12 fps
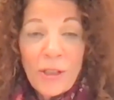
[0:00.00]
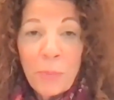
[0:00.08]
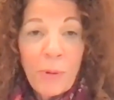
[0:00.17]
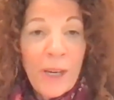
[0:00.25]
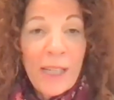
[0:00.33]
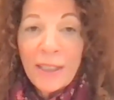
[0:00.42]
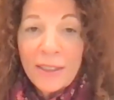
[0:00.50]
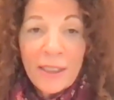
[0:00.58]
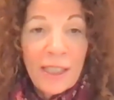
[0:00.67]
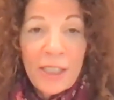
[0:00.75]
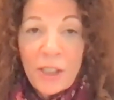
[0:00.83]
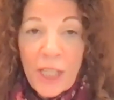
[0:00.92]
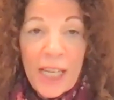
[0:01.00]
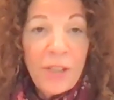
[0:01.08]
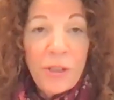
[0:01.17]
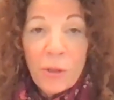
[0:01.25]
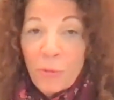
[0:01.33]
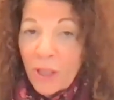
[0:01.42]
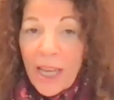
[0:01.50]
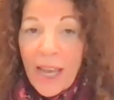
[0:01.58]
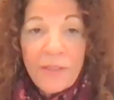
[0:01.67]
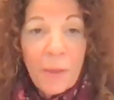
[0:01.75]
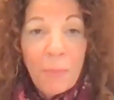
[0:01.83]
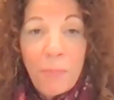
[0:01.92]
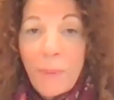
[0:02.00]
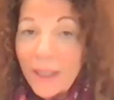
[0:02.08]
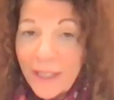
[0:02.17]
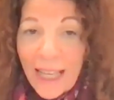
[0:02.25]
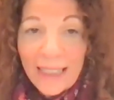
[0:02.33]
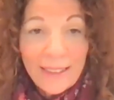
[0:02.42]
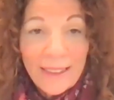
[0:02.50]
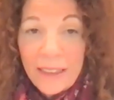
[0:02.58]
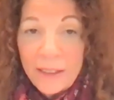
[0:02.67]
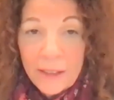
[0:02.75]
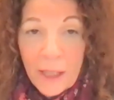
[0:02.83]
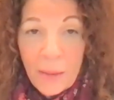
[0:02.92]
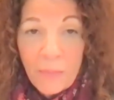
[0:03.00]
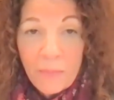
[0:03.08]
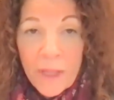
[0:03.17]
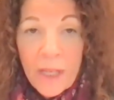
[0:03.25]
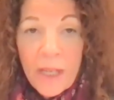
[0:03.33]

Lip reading: The brain doesn't like change. You really have to buck that system